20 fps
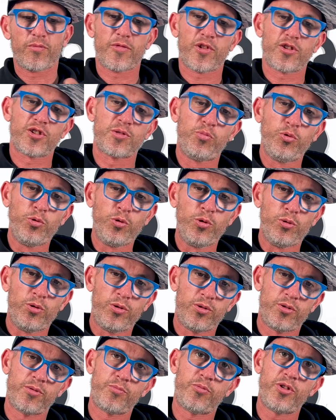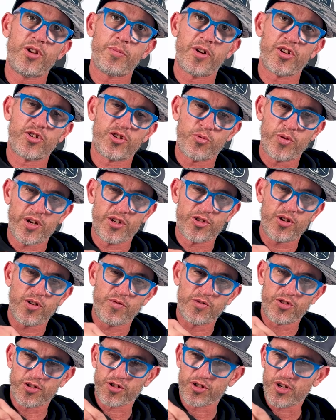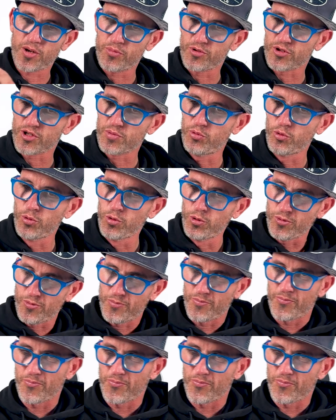spool, pretty much quick service on the top of the spool.